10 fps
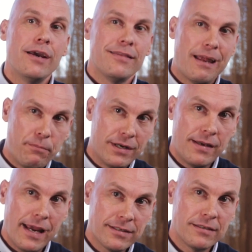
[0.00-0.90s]
that
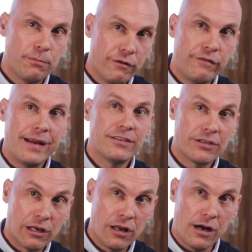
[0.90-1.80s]
protects and prevents
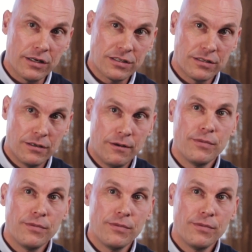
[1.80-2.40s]
loss,